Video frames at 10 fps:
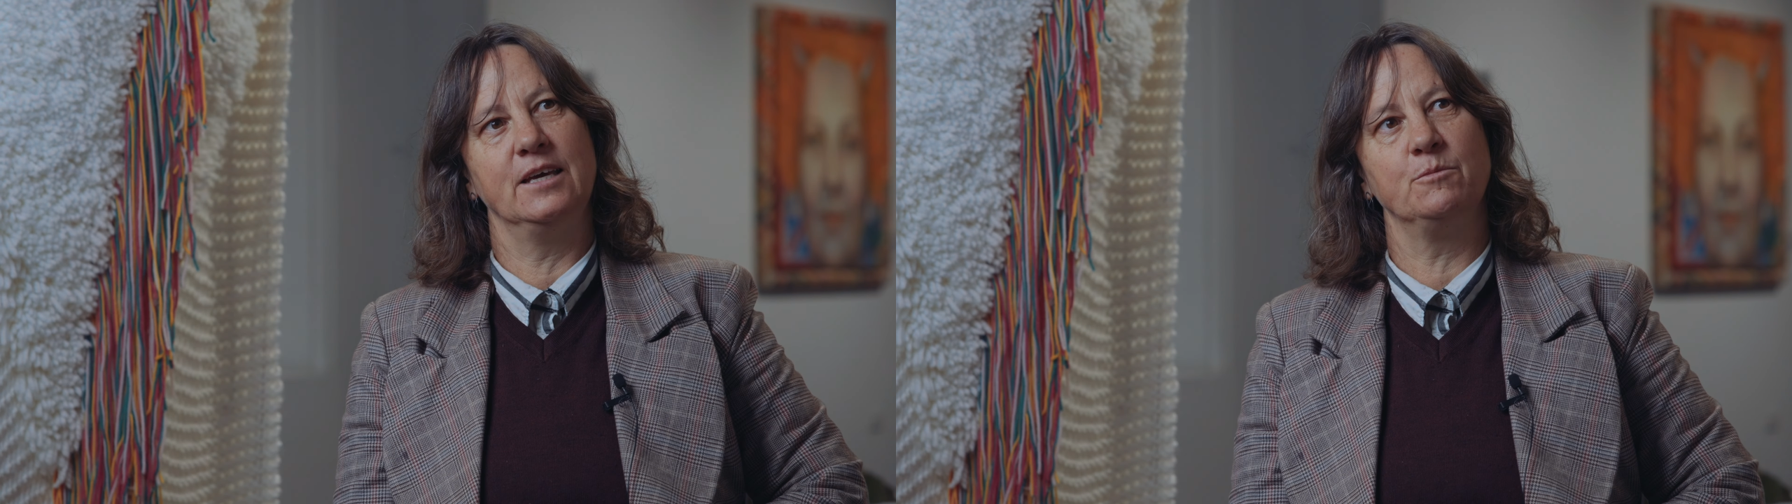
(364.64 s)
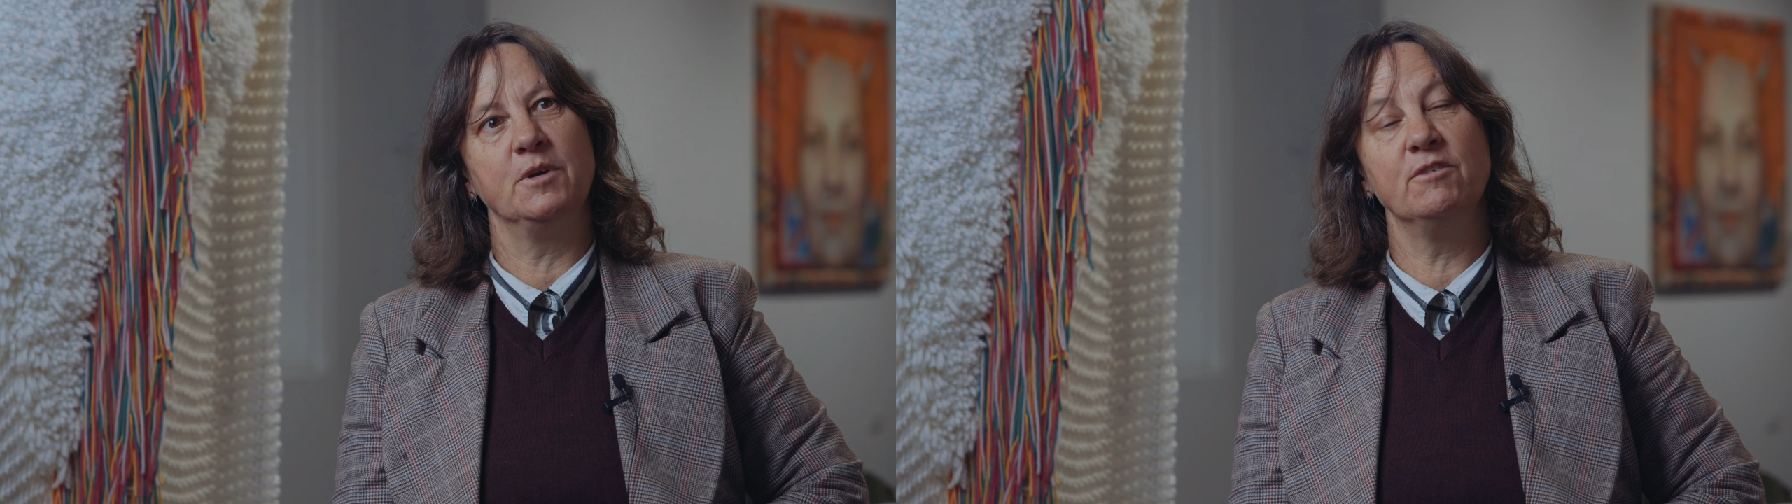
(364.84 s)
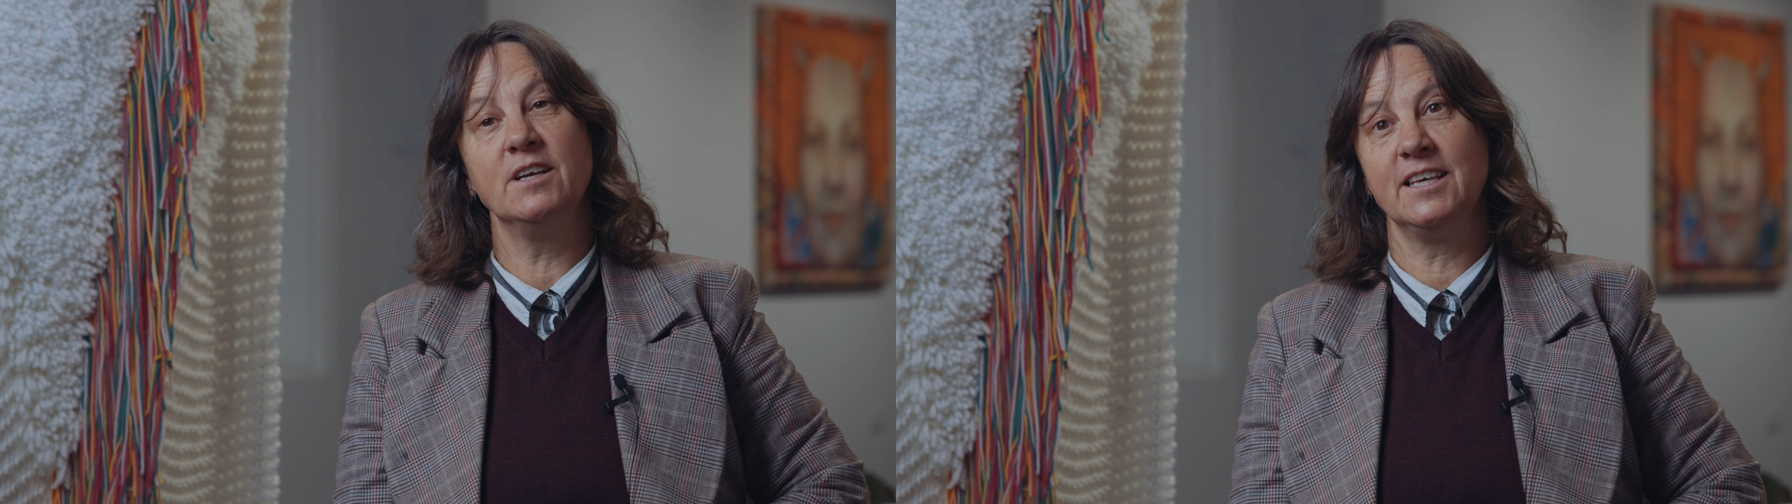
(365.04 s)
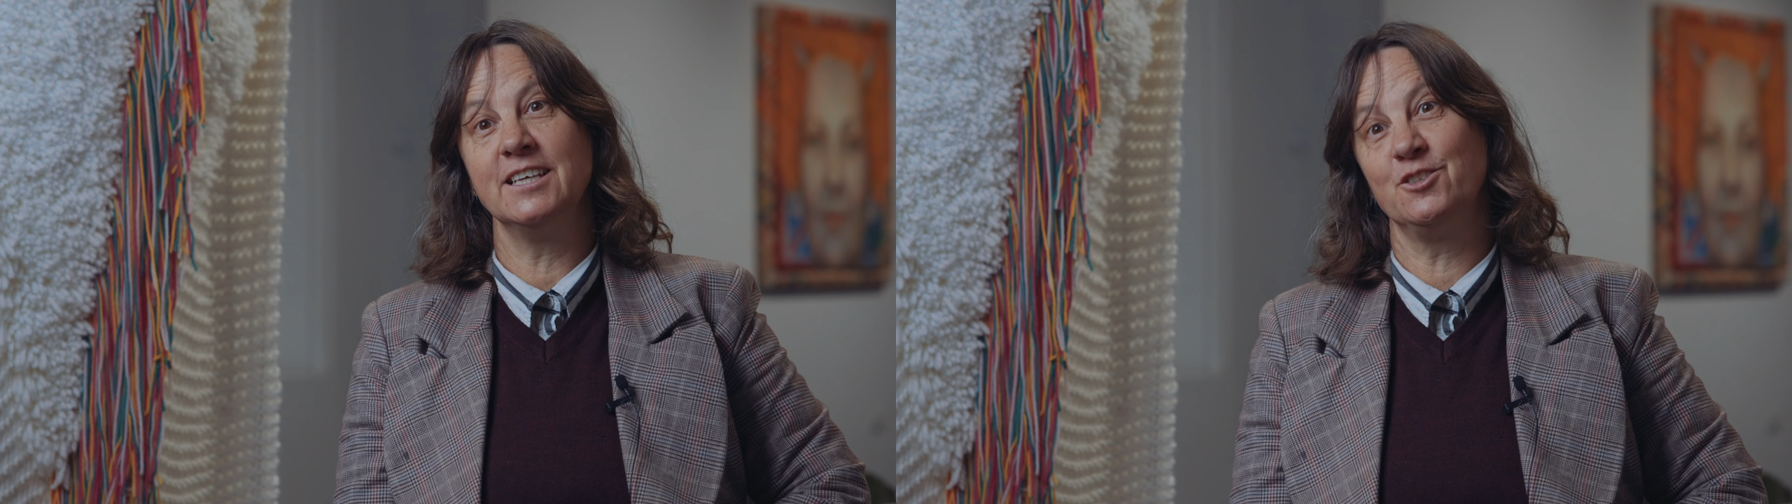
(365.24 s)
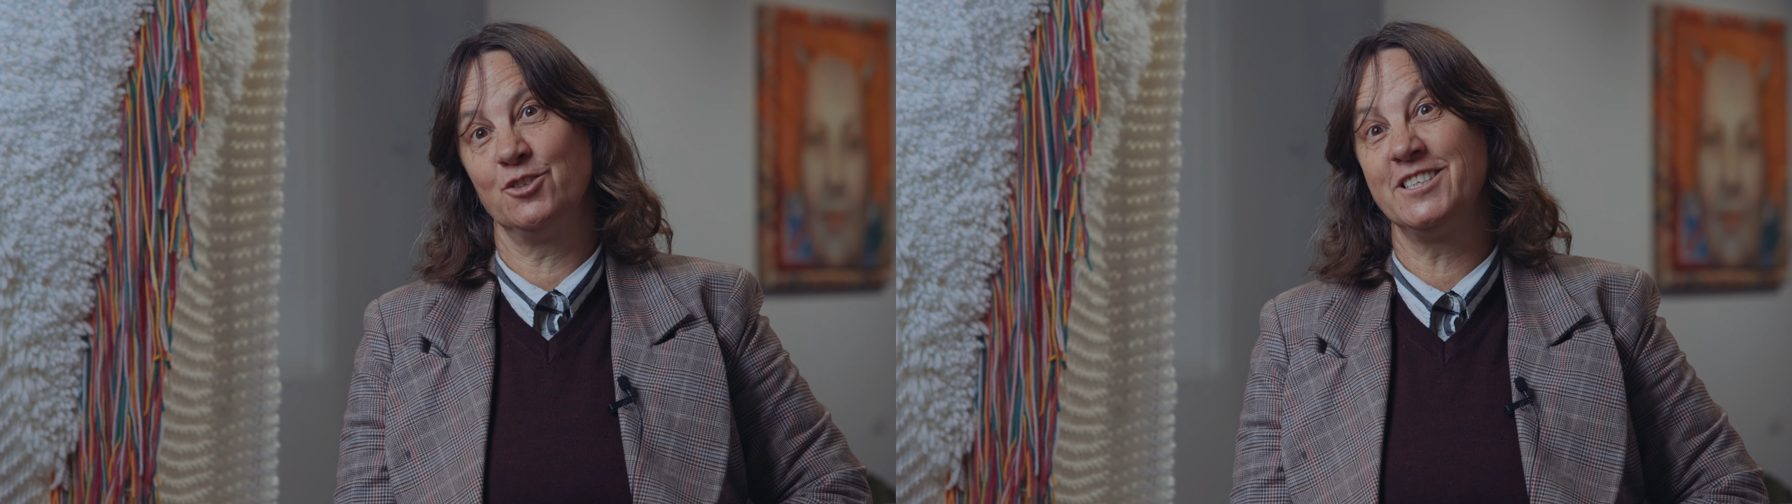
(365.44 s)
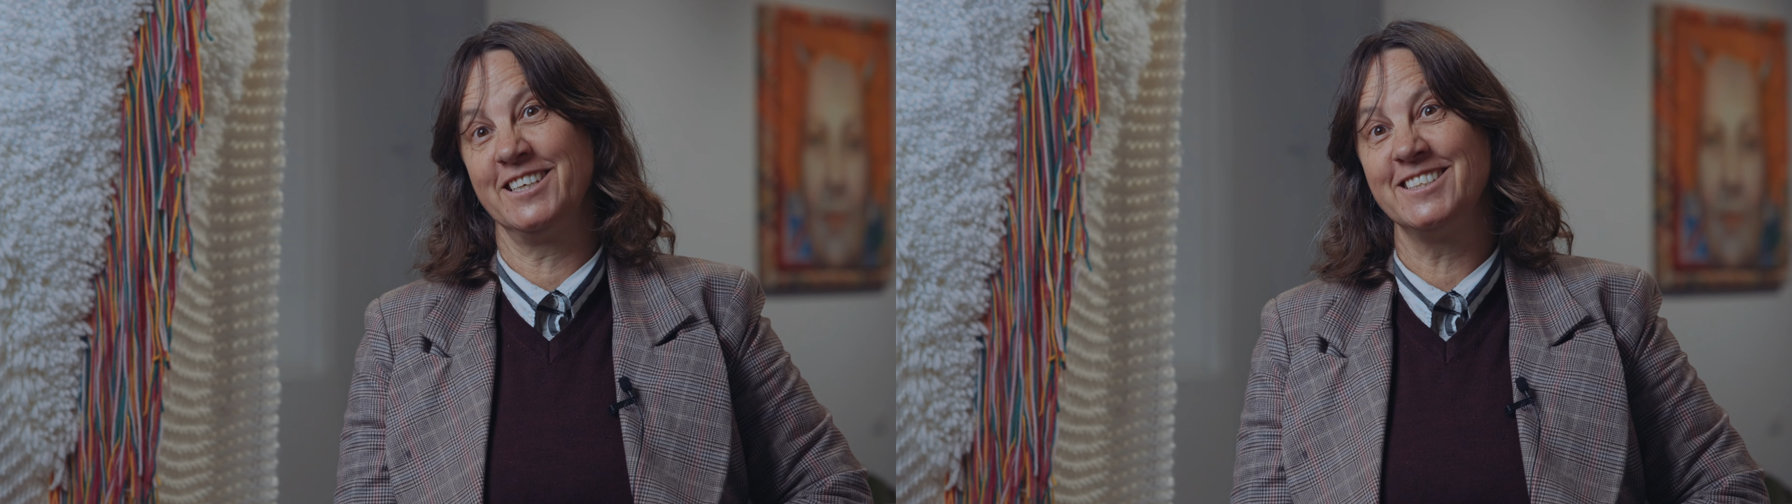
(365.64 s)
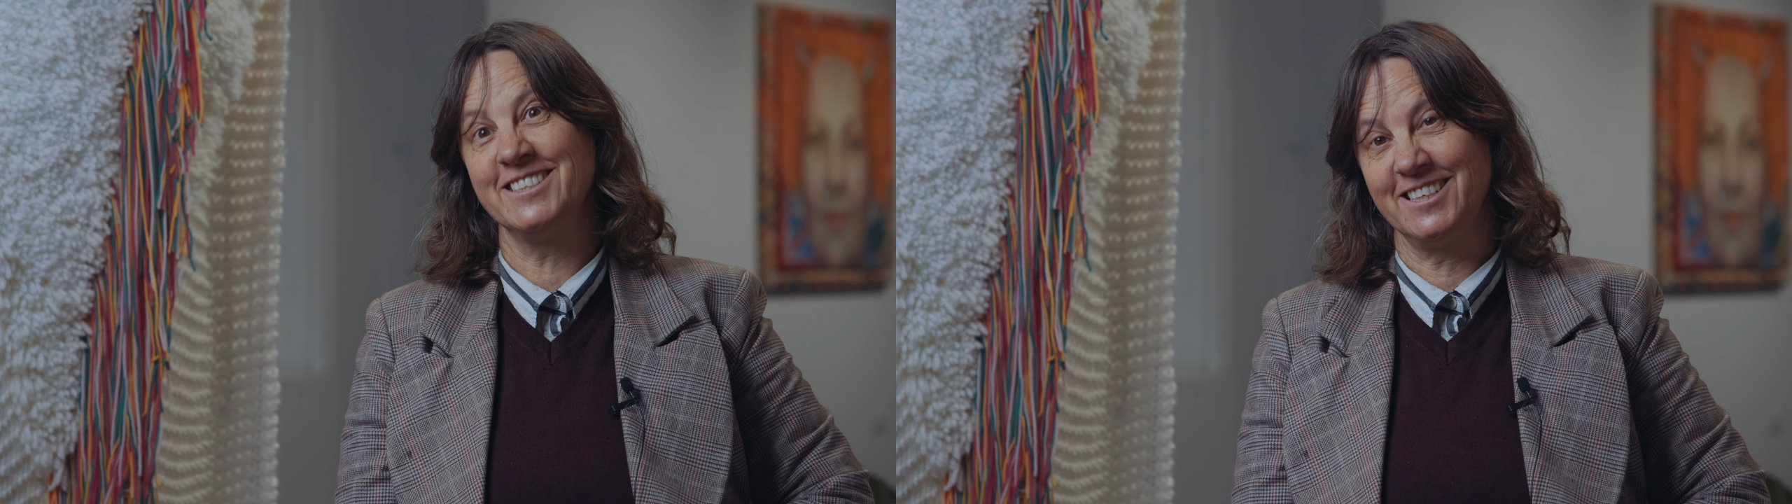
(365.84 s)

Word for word: It'll be really interesting